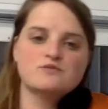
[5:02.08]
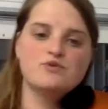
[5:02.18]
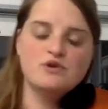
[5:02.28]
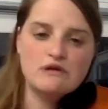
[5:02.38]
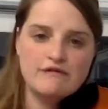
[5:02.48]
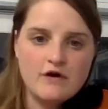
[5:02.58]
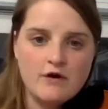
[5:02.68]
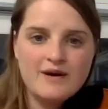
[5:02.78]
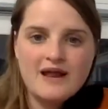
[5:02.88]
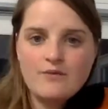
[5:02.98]
beautiful,
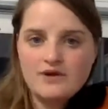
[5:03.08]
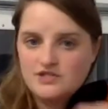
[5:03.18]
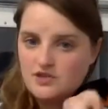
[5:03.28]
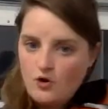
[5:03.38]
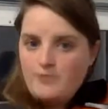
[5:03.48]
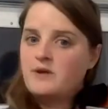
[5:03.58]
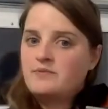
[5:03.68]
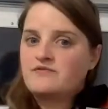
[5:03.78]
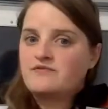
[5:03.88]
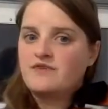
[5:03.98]
but I want you to open up
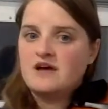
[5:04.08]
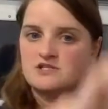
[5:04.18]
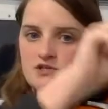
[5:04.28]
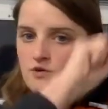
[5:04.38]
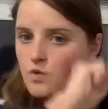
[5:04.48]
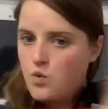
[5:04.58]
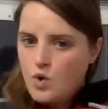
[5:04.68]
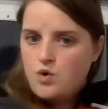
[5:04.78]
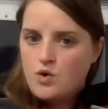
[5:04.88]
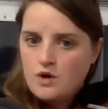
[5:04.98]
even faster. Whew.
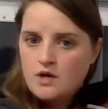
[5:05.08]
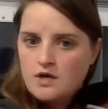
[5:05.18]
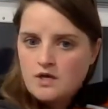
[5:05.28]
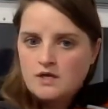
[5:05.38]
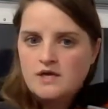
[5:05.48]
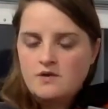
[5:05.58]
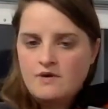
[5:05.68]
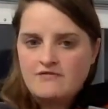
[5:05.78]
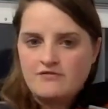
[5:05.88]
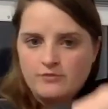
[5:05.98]
Get
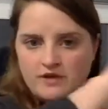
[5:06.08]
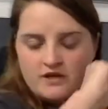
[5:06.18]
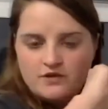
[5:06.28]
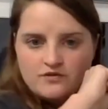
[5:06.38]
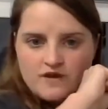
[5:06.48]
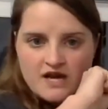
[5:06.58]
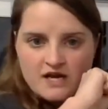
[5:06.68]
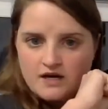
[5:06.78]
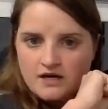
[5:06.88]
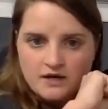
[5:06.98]
away from me. You've got
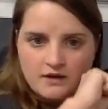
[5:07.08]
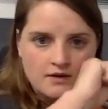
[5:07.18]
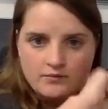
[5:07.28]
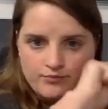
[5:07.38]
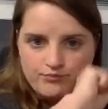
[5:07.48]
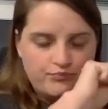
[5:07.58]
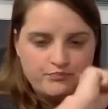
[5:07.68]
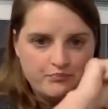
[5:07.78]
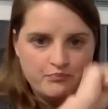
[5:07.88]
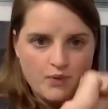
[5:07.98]
a
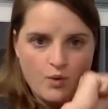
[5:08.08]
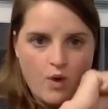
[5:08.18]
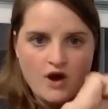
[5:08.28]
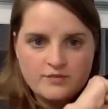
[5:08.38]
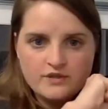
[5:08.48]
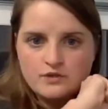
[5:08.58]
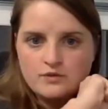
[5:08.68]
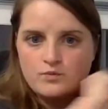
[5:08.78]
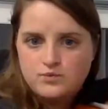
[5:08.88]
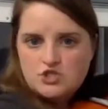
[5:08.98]
water
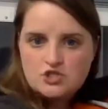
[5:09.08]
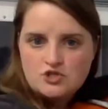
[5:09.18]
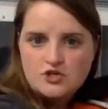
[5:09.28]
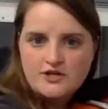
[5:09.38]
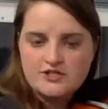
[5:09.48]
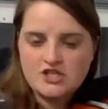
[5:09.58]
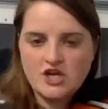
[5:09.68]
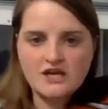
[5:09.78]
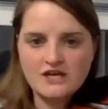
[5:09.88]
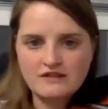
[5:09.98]
balloon. You're going to
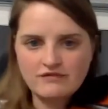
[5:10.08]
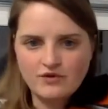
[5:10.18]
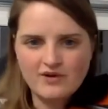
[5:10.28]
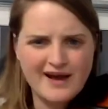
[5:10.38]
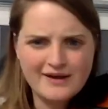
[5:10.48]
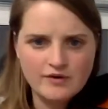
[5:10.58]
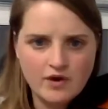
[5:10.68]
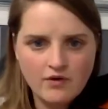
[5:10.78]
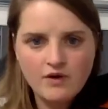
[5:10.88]
chuck it at the floor. I don't know.